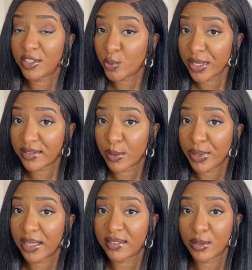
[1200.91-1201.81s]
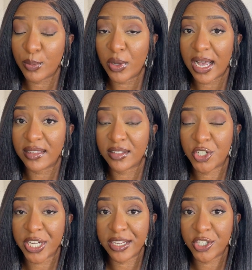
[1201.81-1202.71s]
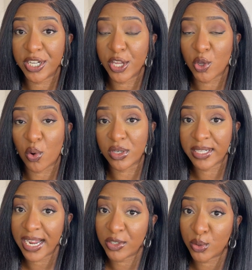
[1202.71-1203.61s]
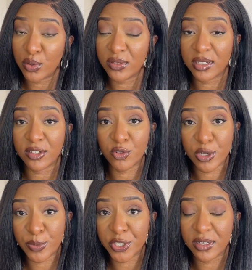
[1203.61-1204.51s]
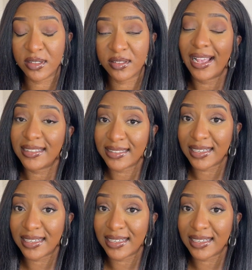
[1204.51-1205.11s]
These tweaks can be as simple as changing your titles, descriptions, Etsy